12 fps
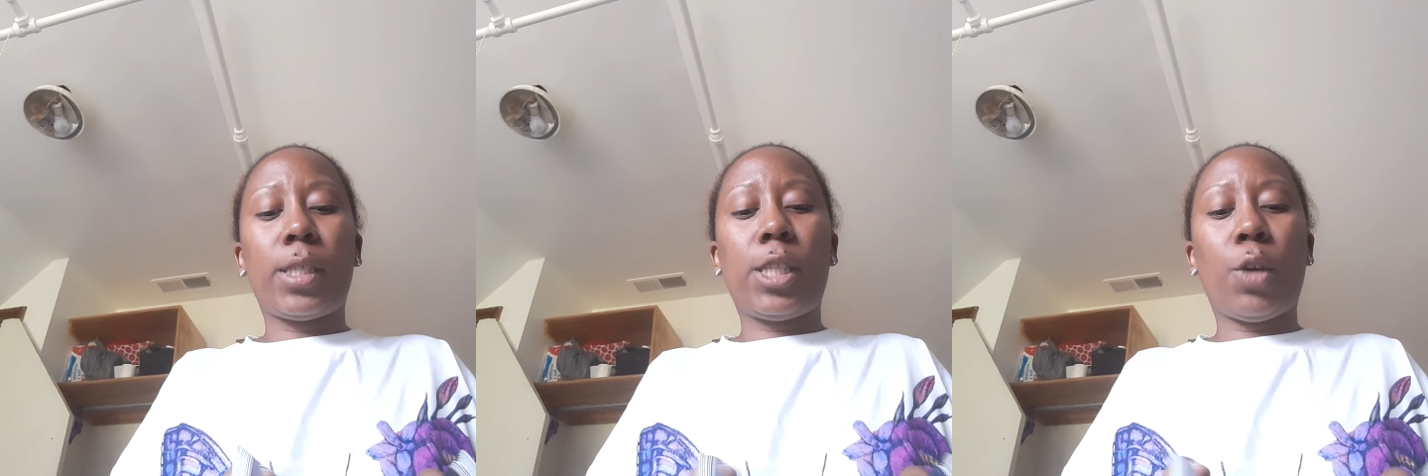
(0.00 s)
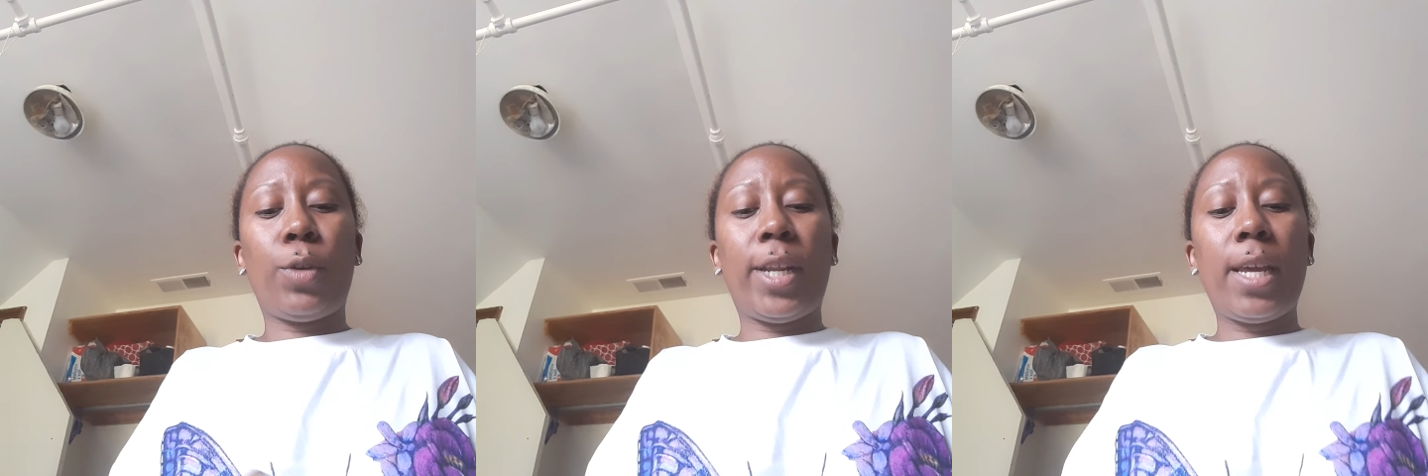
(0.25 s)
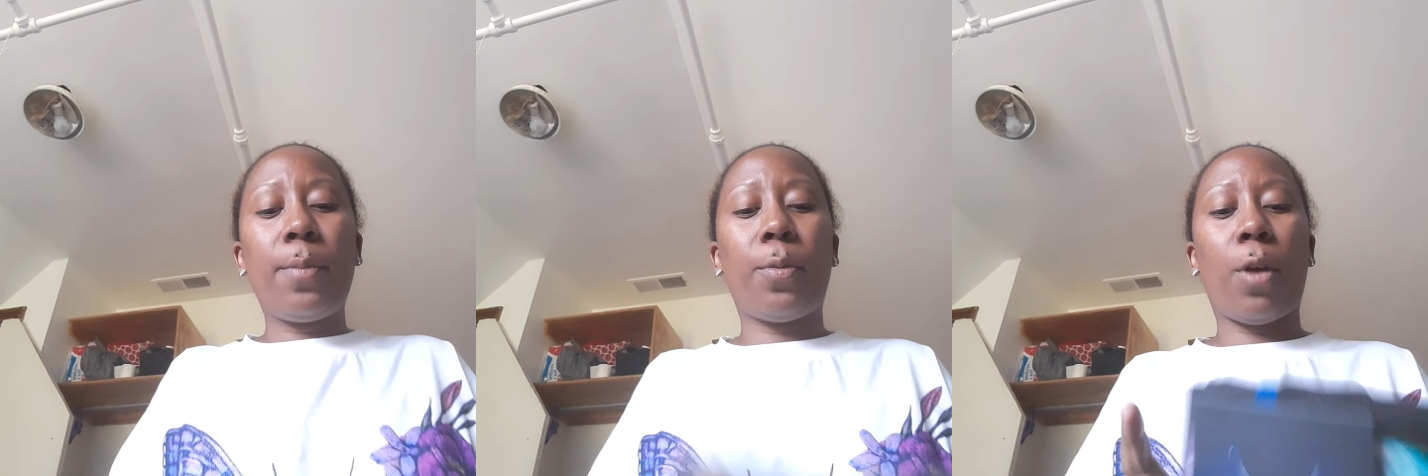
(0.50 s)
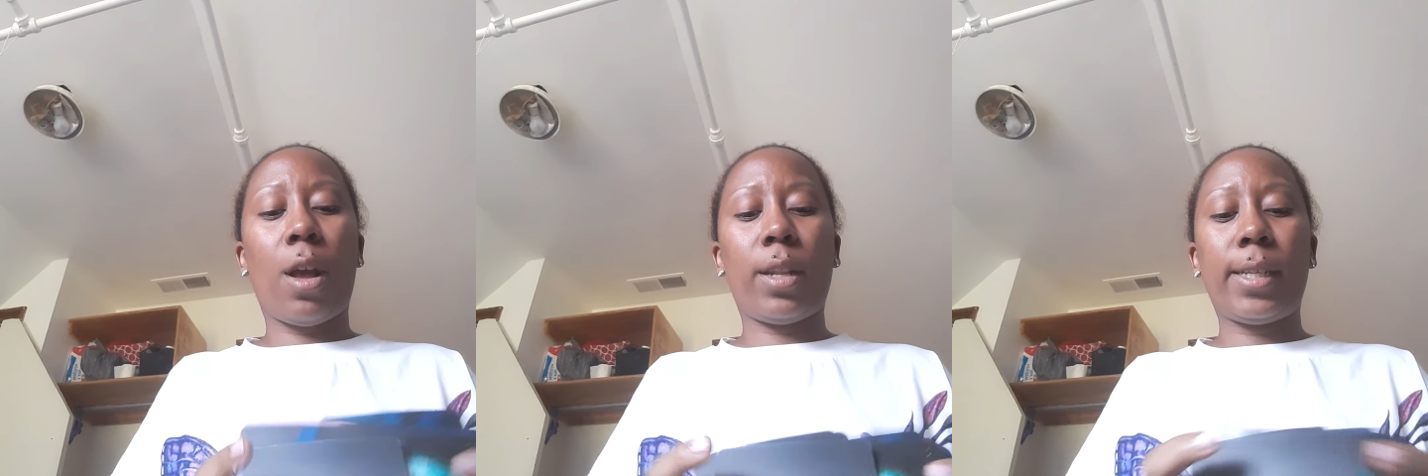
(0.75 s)
So
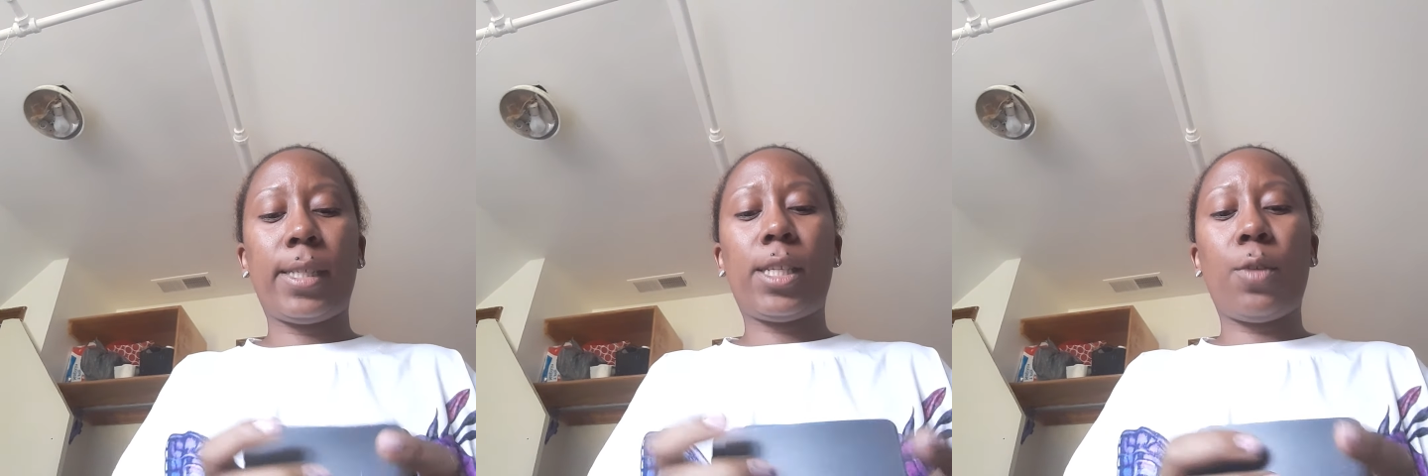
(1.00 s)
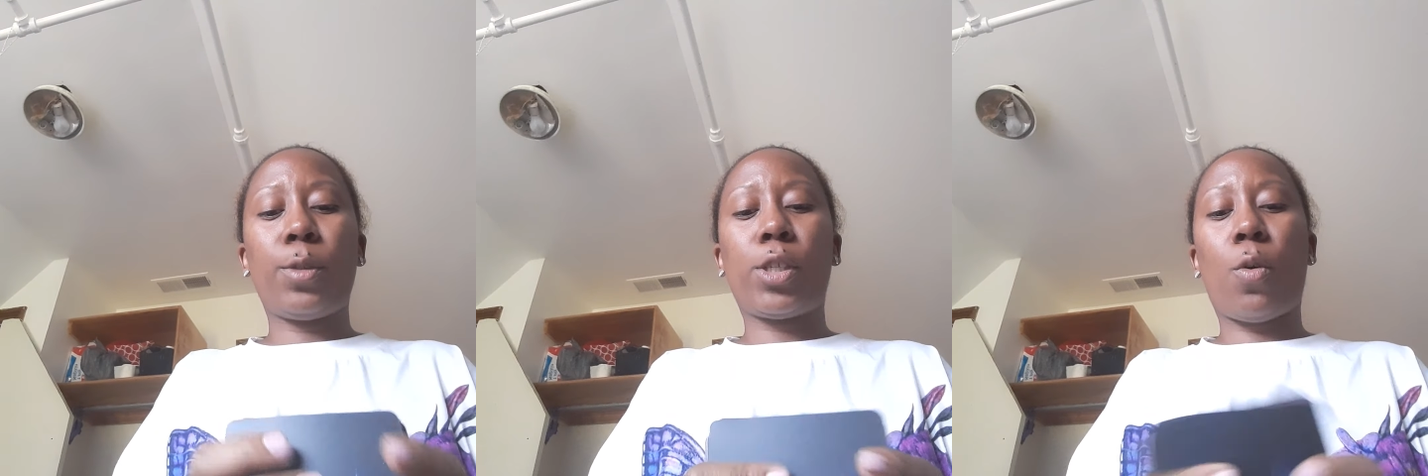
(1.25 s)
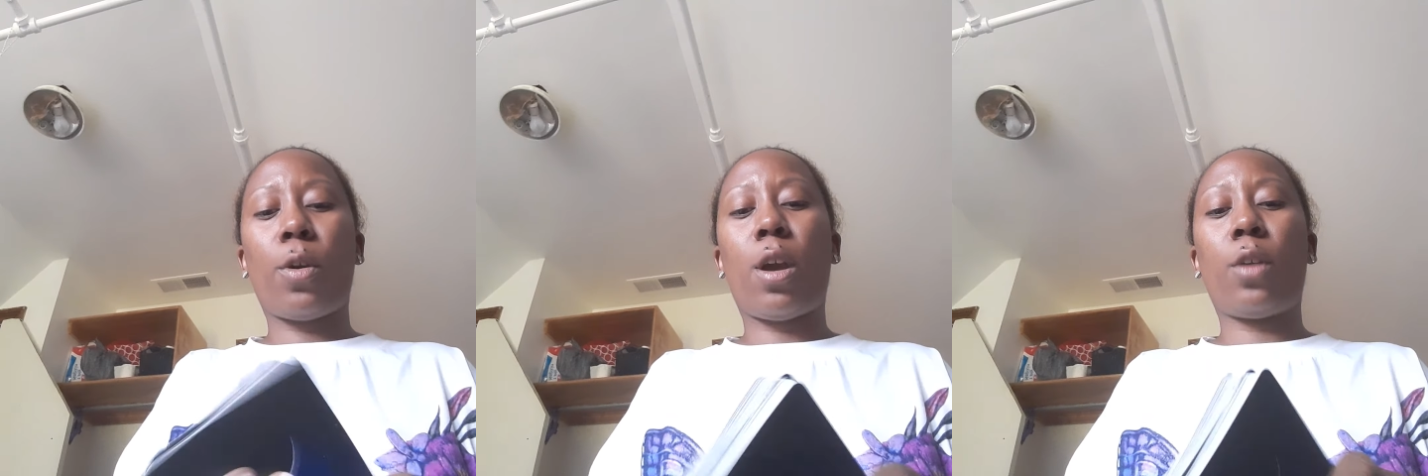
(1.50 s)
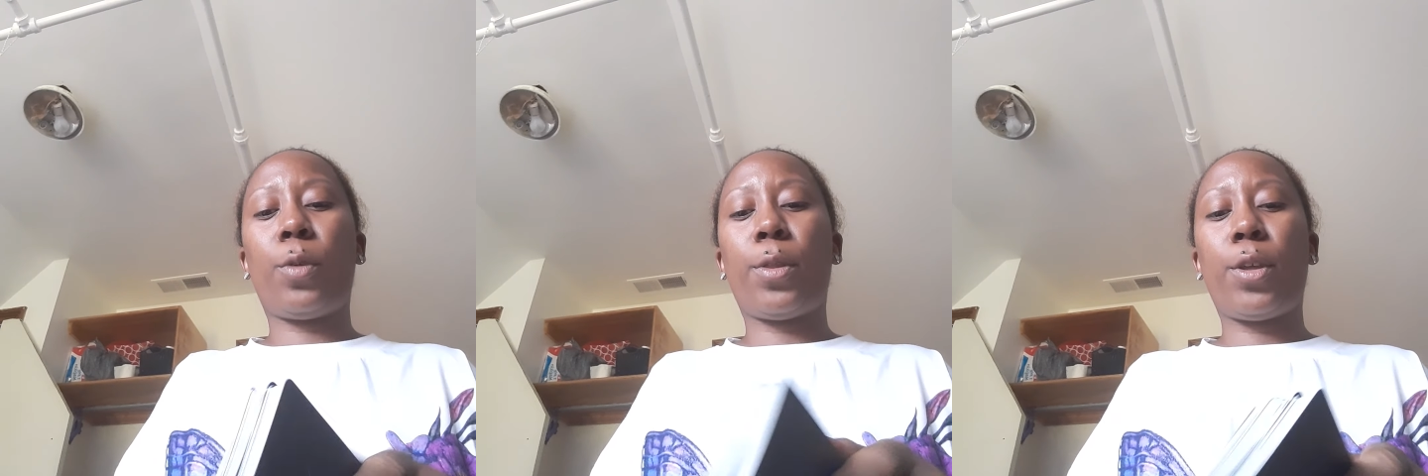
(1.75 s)
Libra, let's see what's going
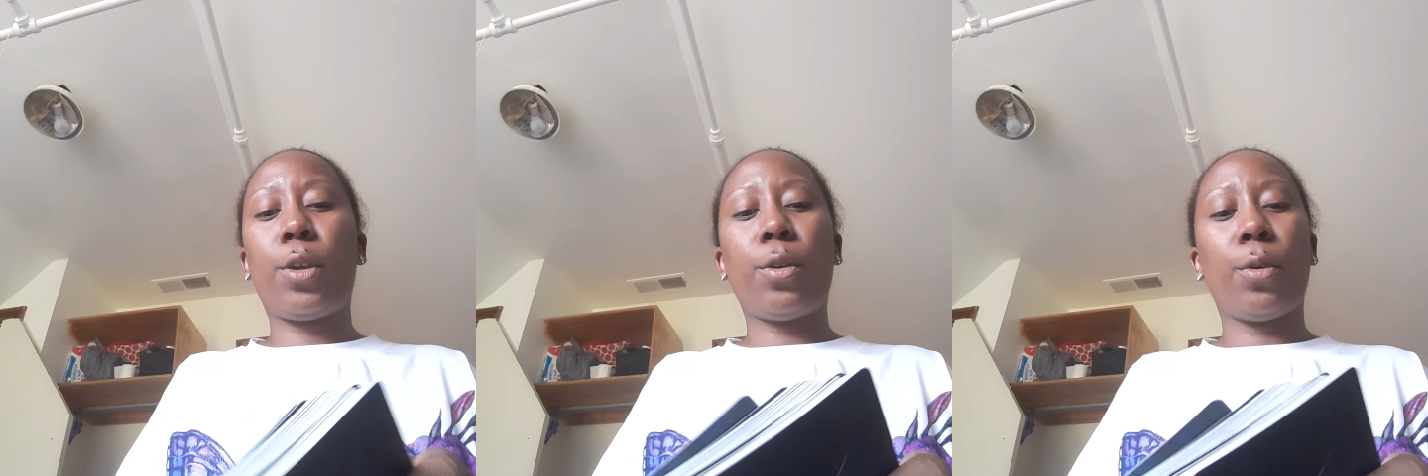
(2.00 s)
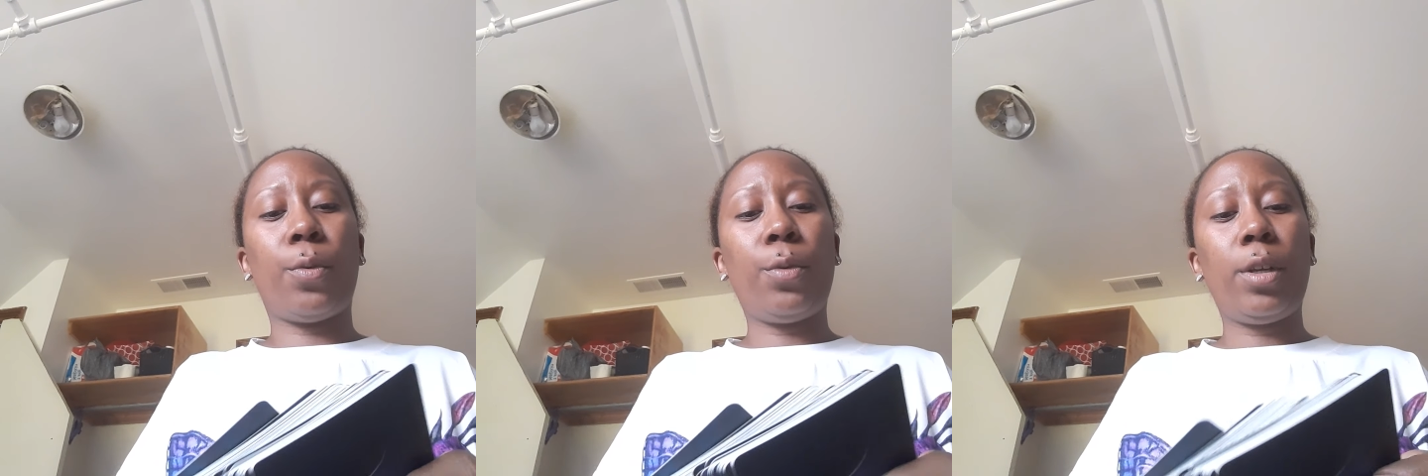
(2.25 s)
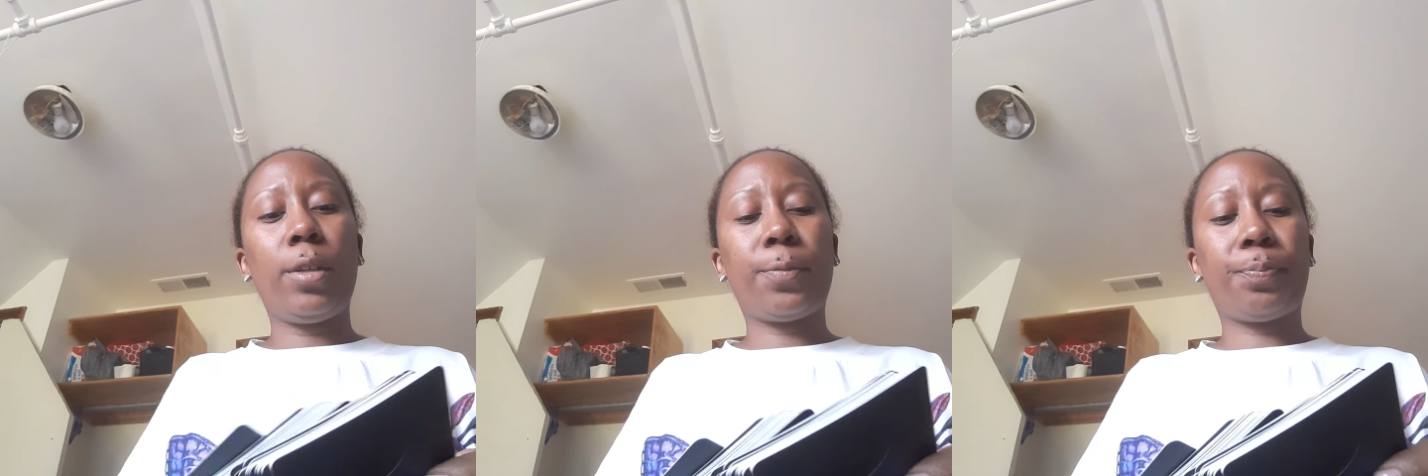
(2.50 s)
on with you.